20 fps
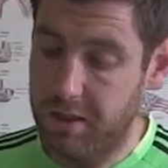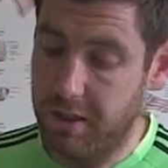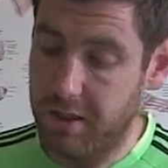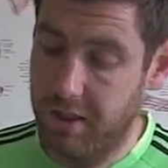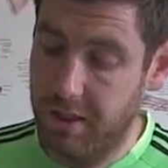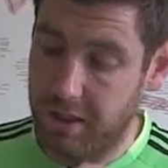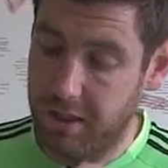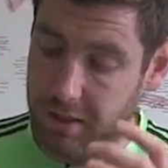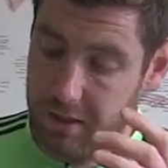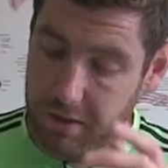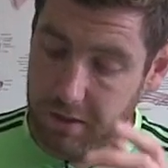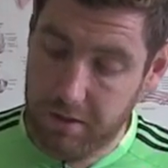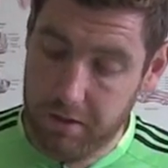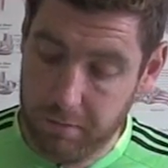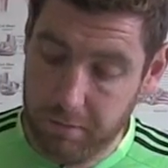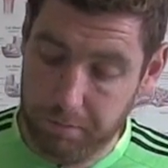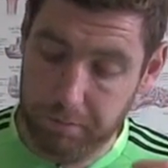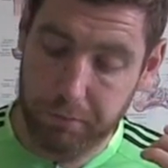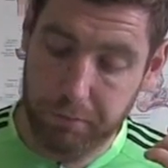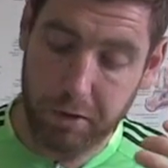
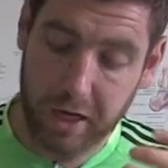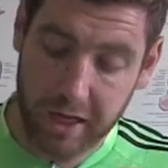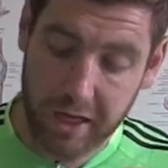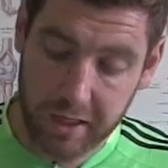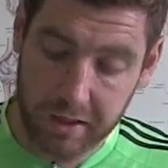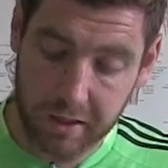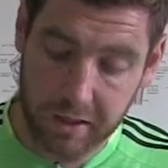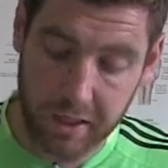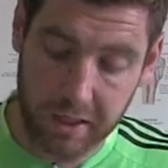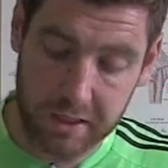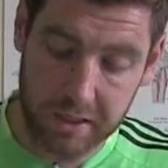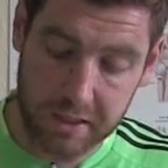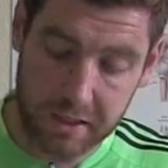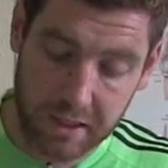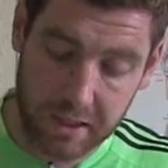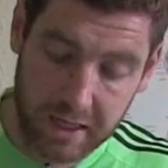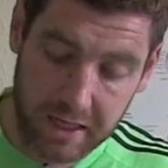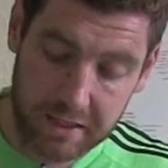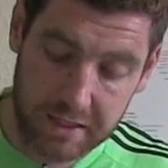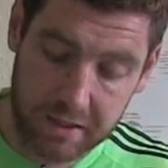the brain kind
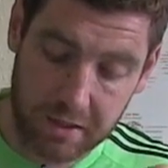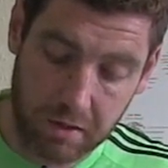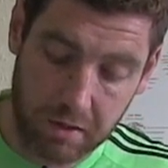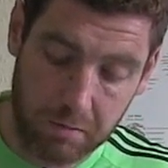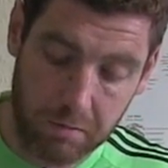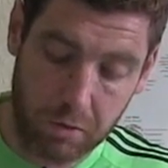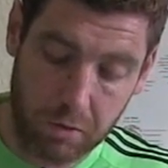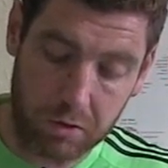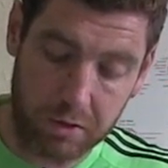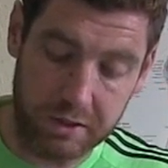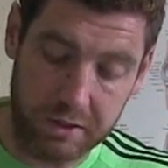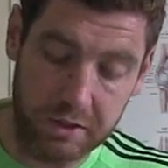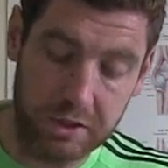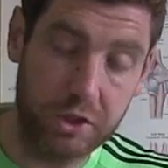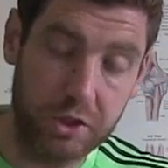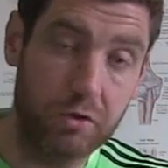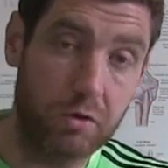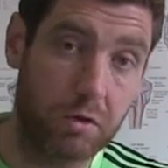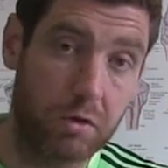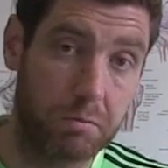of lays down more
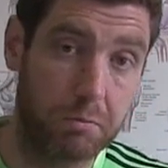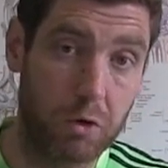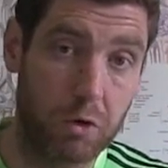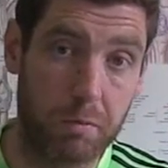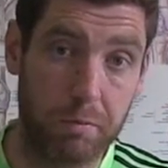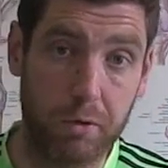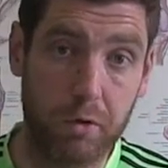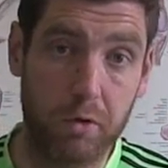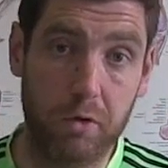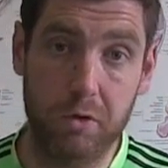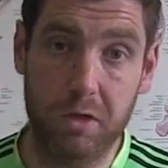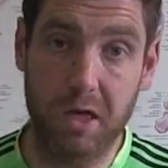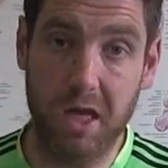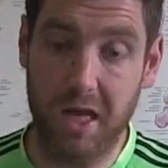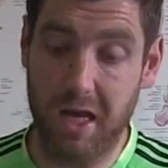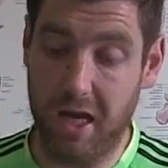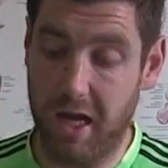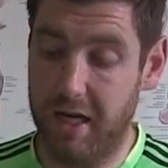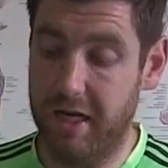tissue or more bone,